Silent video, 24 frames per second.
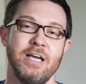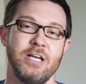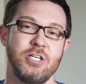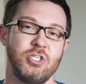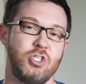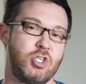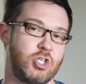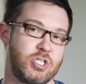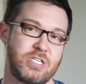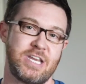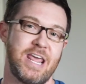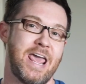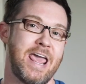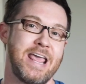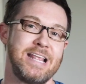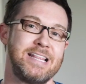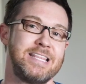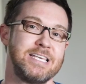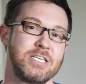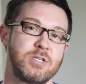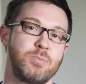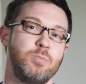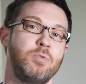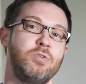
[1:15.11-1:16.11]
just hate
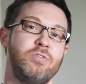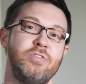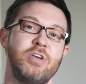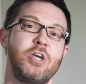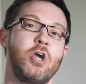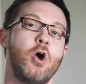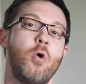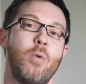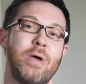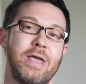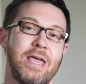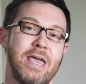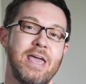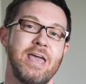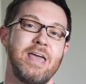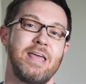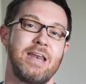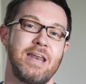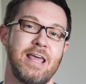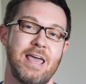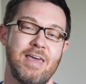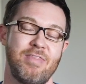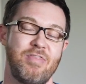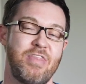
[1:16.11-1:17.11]
this movie going
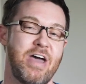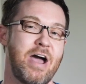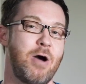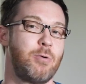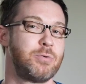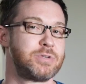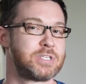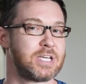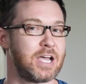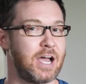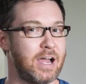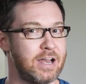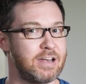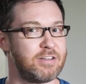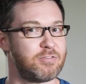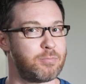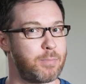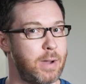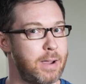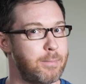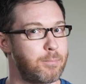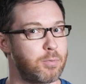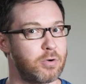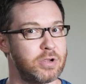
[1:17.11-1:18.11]
in, and that was kind of
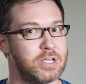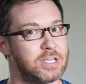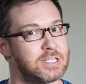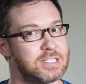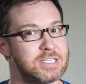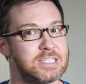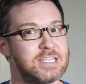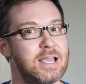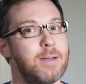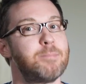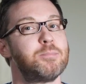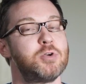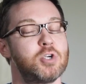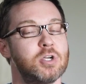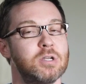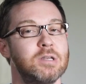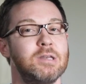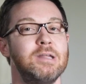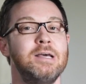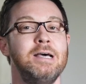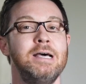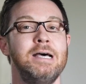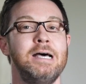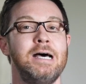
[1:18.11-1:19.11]
my preconception.